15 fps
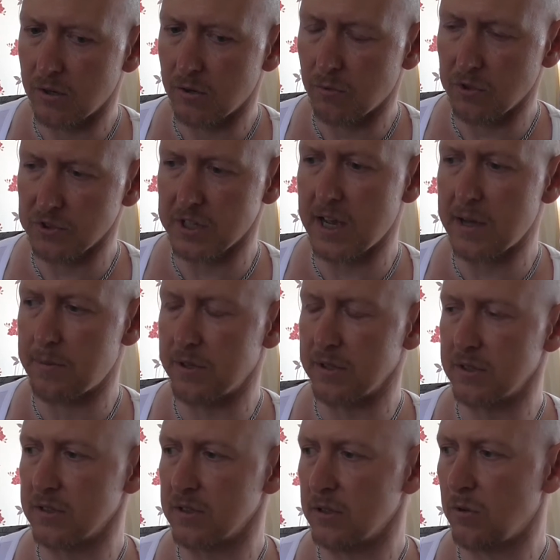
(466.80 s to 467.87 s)
what's
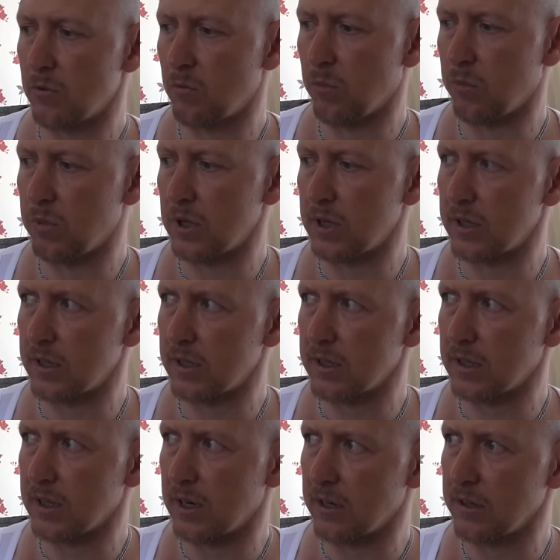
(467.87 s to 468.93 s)
happened?
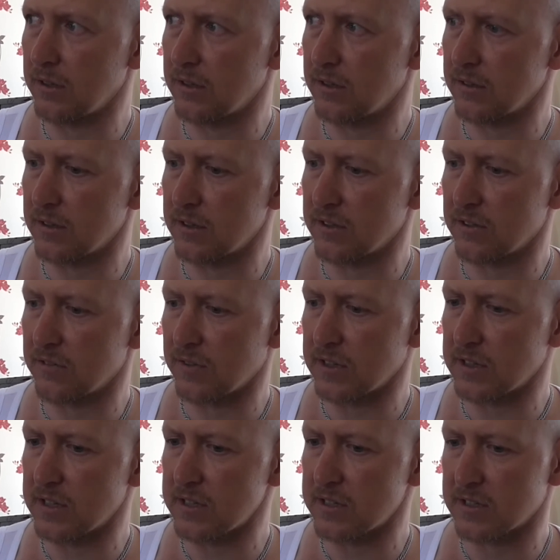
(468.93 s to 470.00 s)
You know, this is
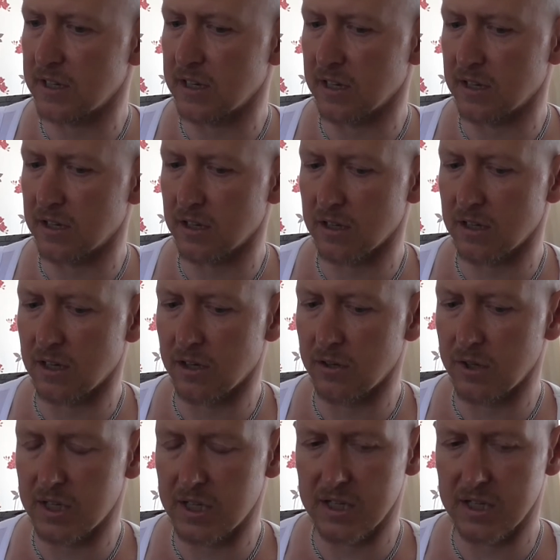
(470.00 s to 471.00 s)
fantastic. You know,